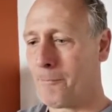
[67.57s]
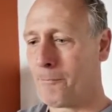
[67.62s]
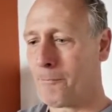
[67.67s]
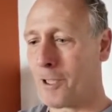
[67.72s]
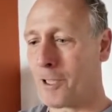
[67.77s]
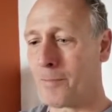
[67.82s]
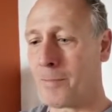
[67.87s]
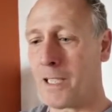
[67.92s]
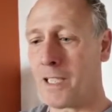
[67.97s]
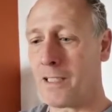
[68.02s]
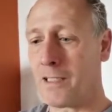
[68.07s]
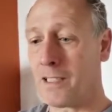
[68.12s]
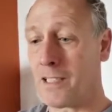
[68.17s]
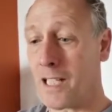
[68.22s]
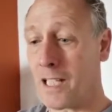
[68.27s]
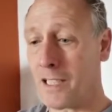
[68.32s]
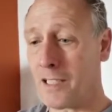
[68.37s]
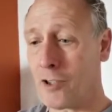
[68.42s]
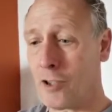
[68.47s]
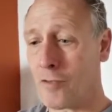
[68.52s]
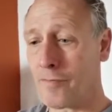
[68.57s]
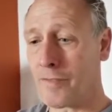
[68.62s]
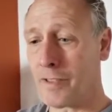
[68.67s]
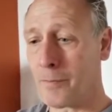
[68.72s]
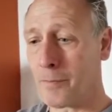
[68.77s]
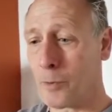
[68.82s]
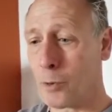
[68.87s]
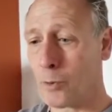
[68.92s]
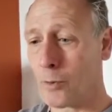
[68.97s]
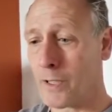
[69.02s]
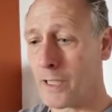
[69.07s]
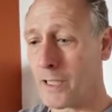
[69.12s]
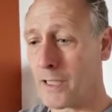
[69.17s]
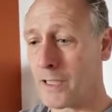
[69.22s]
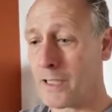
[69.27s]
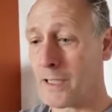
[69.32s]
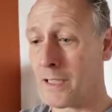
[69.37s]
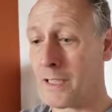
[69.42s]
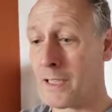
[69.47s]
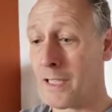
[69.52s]
Rugby had died off in
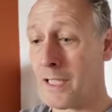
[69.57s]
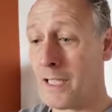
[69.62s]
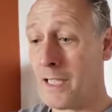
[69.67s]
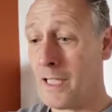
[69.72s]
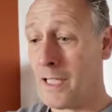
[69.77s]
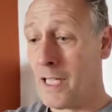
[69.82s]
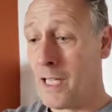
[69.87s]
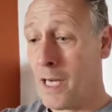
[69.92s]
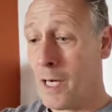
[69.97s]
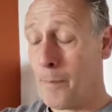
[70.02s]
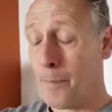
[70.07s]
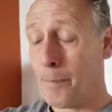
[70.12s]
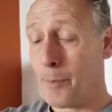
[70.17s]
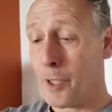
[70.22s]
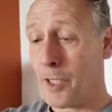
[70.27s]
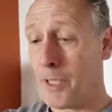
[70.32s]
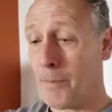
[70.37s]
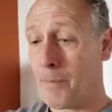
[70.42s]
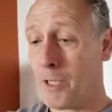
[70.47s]
Malta pretty